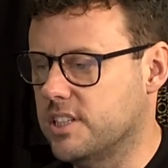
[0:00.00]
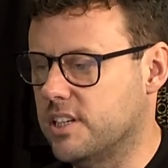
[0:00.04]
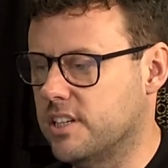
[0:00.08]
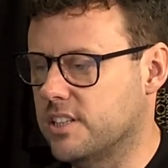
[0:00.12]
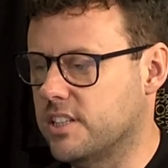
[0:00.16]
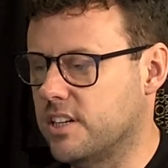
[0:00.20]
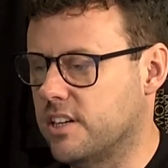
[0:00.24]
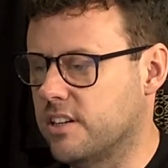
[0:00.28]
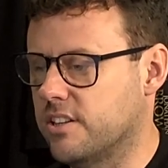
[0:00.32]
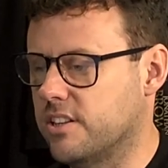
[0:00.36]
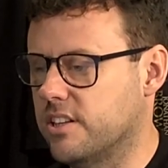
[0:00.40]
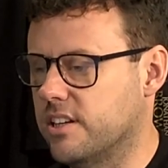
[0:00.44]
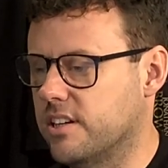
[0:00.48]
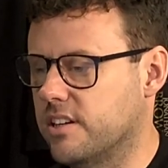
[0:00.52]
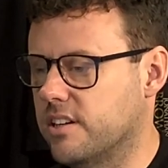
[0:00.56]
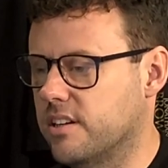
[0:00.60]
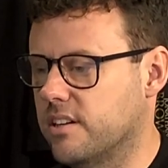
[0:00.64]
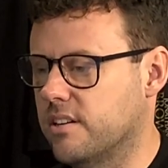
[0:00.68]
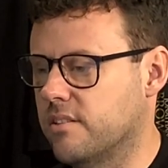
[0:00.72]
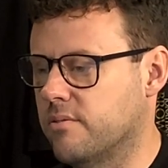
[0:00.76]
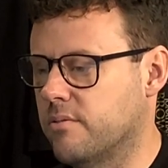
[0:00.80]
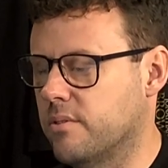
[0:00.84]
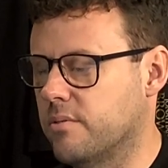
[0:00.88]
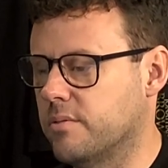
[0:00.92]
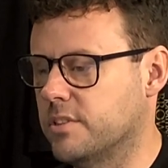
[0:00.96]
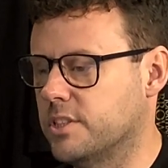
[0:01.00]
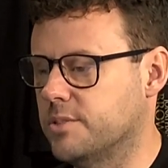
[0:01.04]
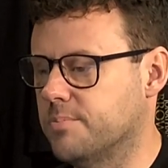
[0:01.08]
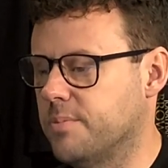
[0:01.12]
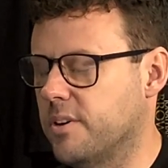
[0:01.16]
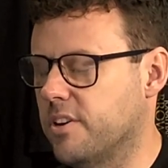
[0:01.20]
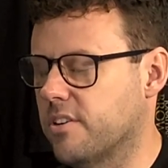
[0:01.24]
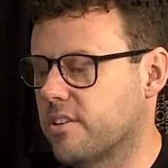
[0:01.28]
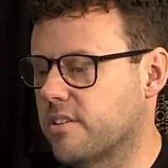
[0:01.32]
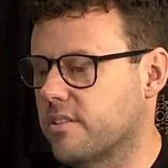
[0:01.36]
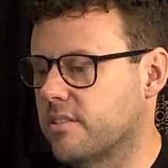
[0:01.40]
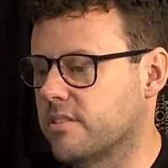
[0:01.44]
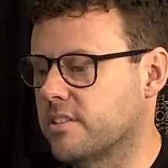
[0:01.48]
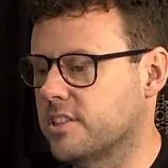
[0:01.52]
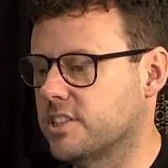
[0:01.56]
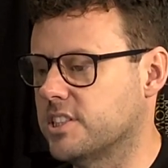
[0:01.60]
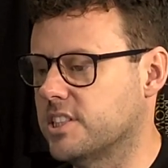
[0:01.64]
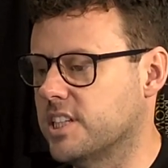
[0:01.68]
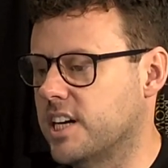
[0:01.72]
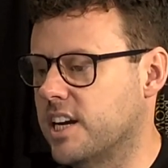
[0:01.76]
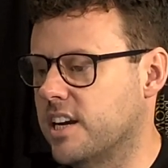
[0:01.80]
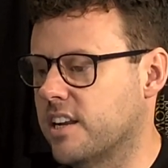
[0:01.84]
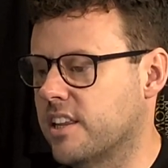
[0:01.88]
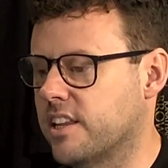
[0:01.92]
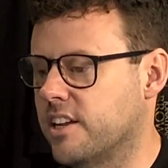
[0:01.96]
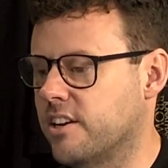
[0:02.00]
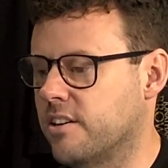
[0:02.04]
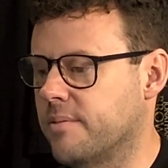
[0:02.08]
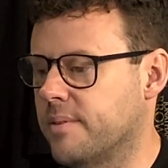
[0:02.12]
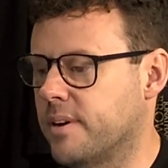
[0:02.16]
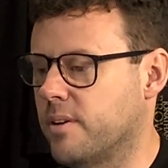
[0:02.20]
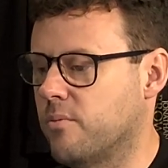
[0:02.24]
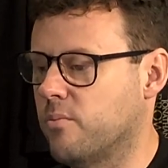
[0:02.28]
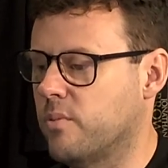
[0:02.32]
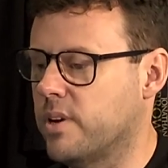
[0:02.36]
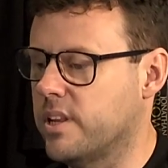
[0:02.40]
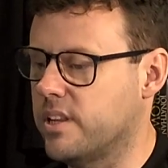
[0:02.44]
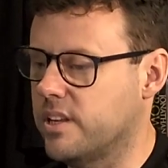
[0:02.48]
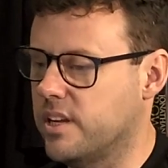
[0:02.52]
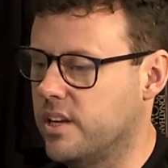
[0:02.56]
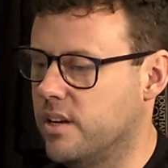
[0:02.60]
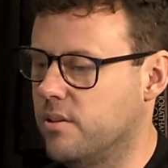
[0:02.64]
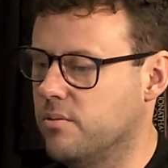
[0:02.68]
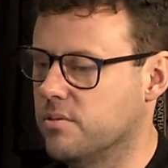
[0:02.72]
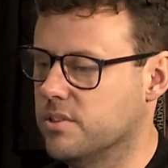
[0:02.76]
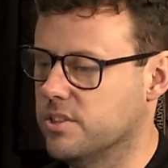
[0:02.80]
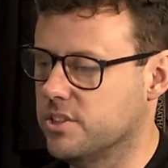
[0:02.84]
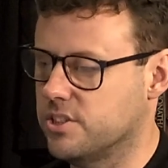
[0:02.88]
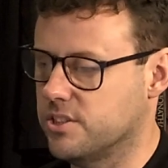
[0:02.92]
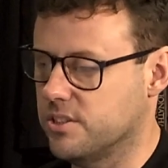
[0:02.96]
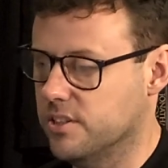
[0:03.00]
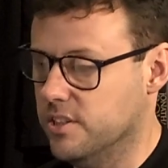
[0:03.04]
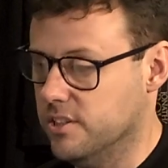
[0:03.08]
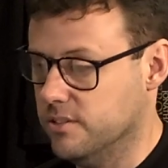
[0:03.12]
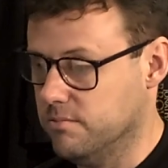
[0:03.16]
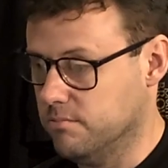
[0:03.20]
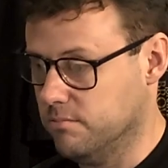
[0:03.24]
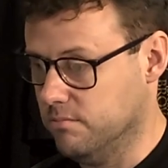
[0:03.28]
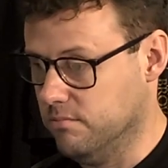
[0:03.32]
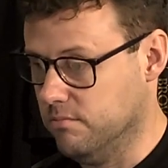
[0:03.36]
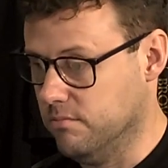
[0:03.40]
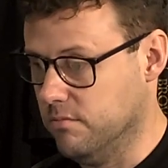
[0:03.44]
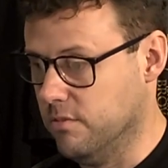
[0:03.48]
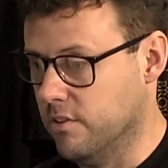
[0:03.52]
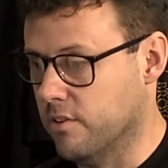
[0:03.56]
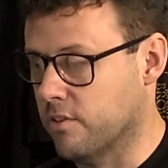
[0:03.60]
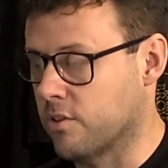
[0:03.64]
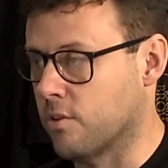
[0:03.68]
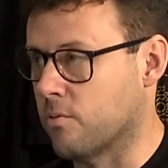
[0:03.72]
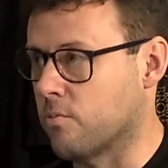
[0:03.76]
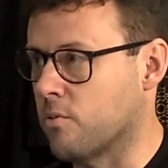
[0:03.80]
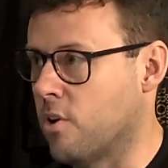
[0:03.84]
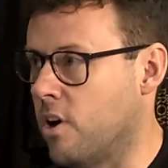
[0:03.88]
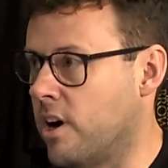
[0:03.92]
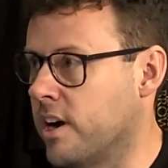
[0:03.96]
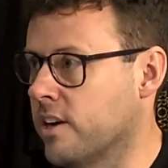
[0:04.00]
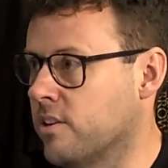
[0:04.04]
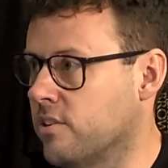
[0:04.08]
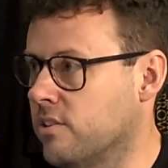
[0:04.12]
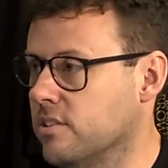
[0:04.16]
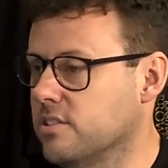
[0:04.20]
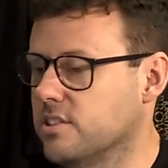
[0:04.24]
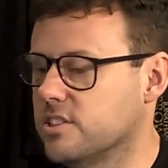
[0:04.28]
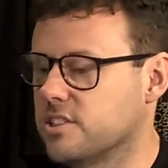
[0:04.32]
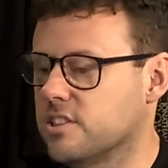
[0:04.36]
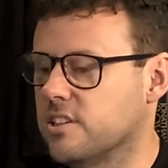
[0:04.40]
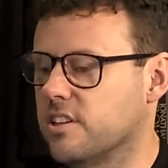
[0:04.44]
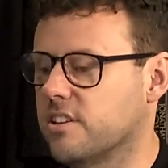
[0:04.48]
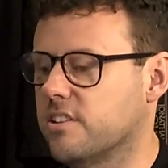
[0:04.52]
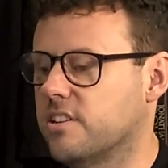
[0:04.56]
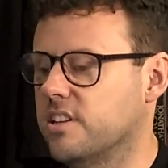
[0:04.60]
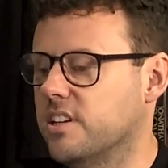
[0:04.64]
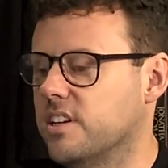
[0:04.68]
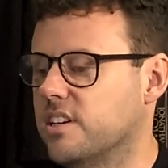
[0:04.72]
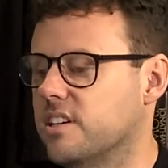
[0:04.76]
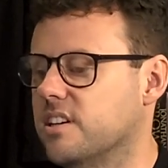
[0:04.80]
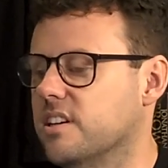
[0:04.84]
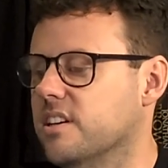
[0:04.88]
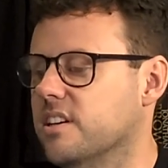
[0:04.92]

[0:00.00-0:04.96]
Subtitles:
I think we spoke at the start of the year about whether he was the right odds, and I think